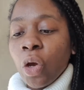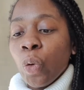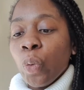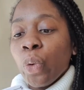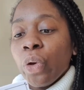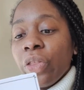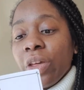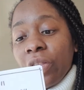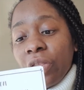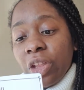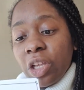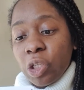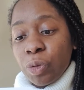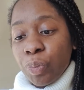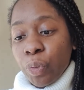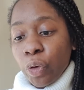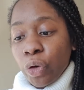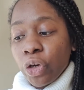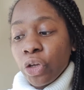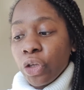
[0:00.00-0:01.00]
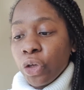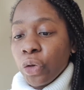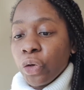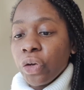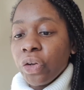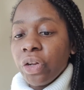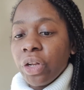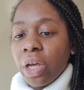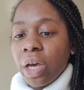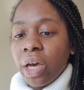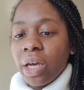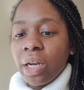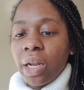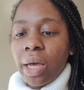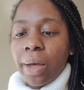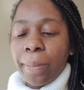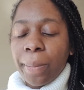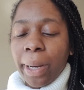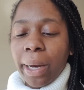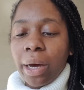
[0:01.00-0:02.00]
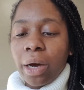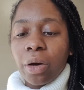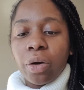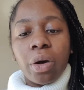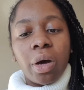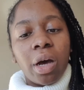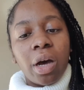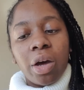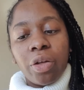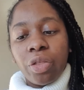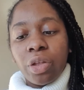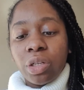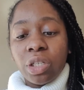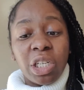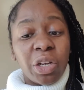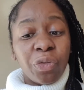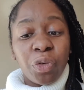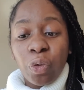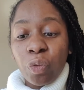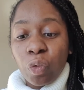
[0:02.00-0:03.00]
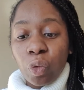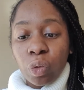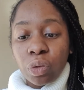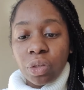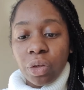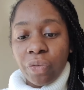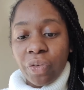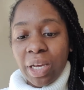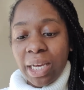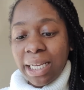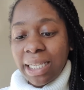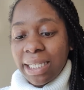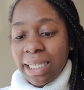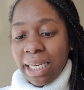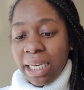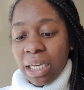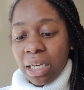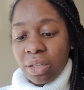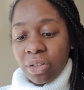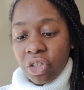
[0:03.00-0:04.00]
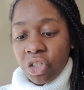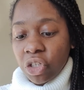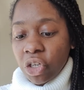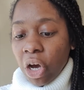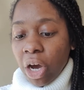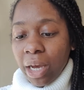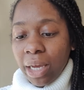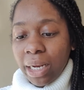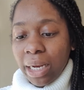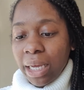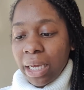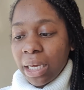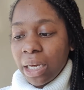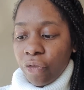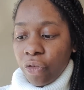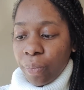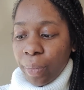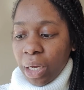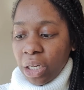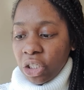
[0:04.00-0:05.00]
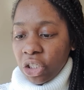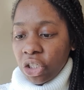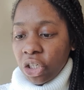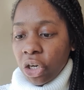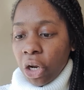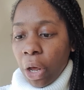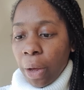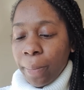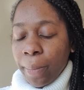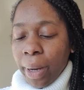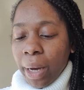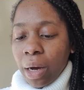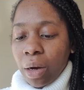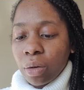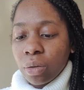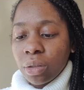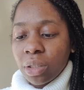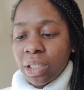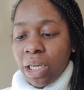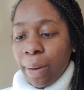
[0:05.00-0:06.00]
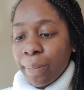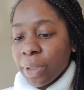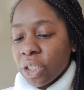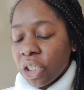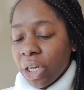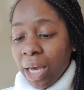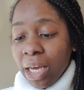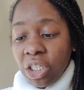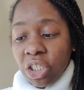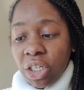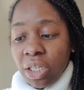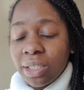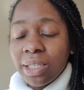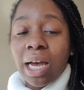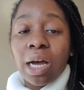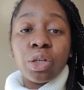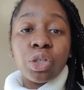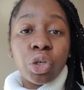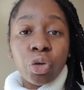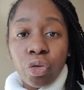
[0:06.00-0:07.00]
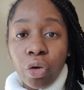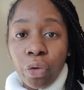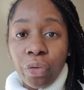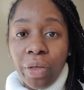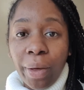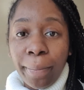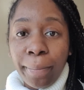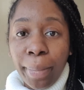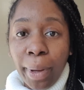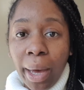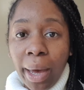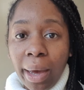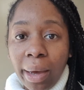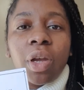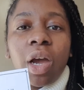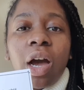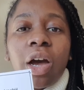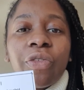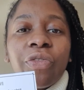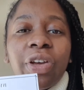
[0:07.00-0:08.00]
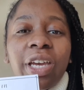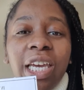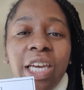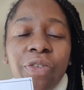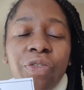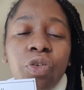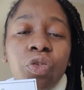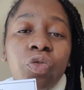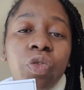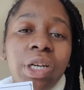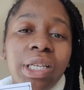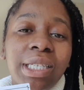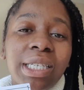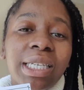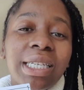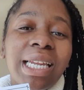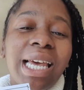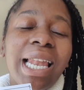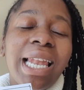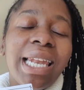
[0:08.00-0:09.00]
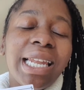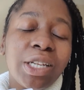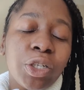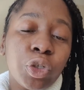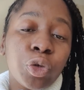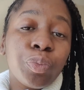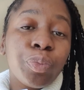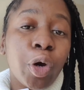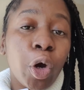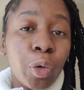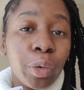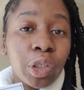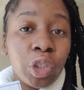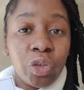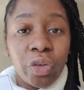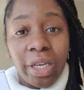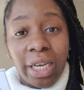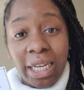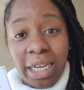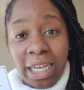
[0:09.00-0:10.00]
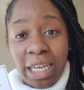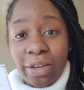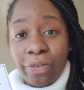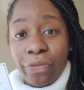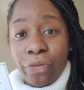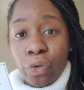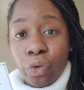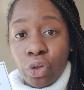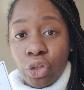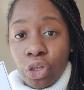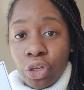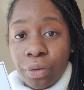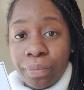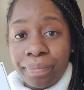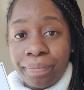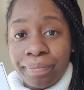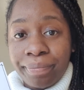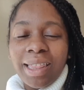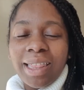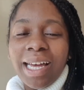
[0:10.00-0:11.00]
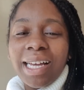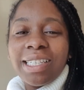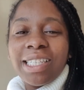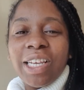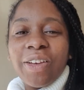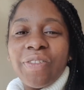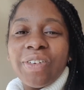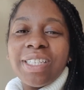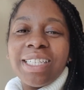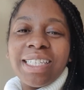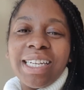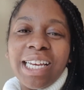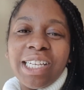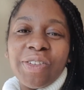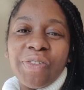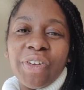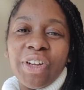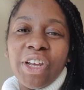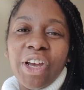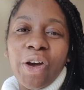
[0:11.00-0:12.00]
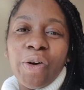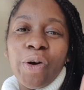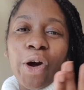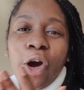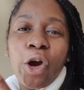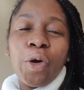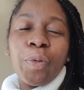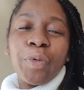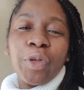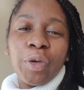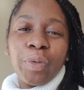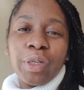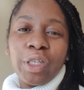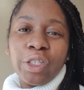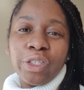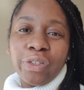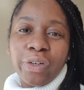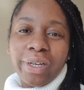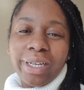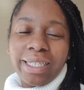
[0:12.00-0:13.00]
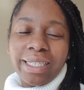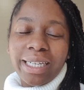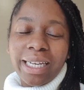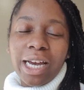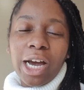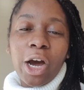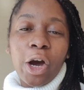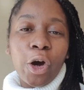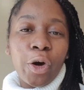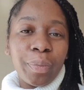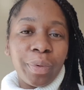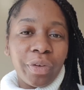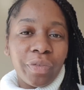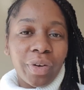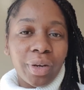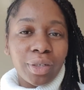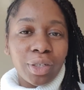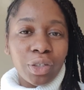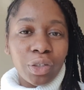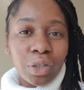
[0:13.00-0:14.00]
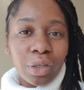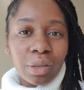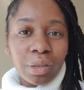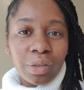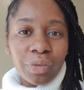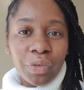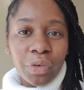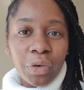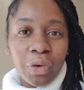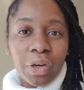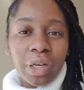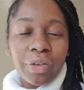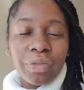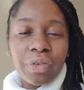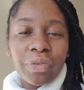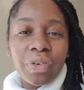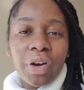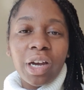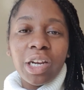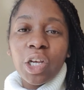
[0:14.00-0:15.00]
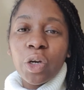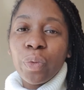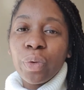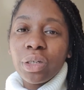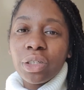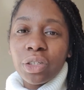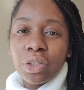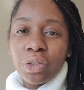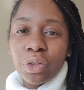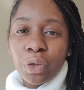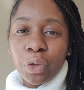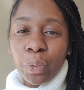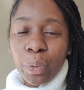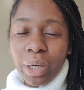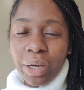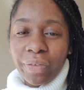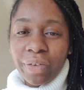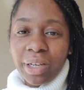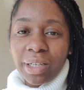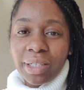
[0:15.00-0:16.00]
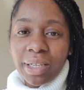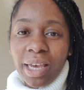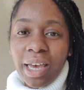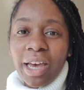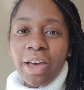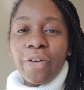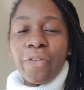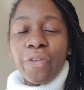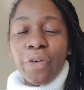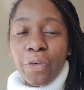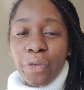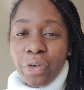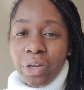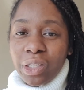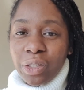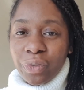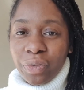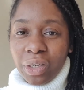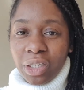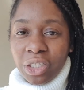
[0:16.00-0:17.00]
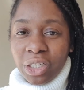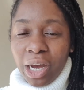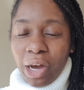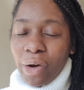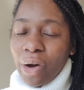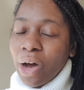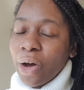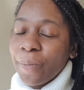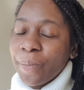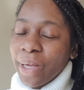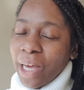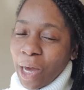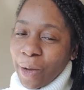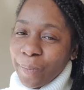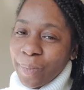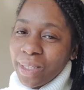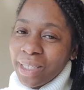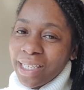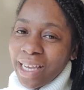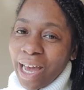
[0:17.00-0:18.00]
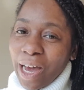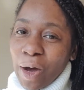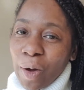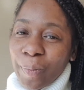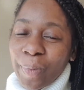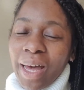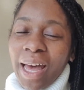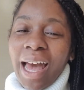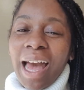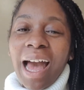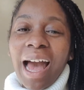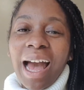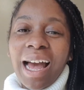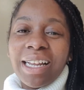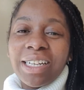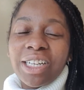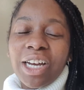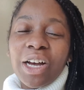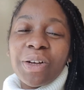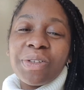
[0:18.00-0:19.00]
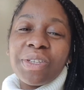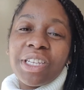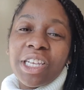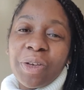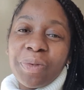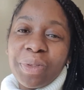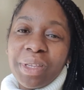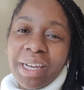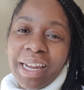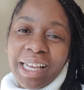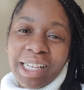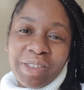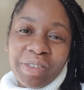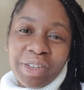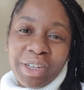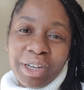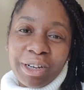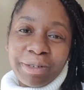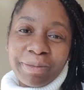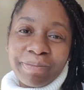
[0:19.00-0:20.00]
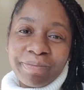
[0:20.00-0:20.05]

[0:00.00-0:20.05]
Within this book, you can learn about the different rules of heating and styling, information about damaged edges, how to grow them back. I've even written a little poetry in here for you. That's it for today's video. I hope you enjoyed it. I hope you found it useful. If you've got any questions or queries, feel free to reach out. I'll be happy to help. And I'll see you in the next video.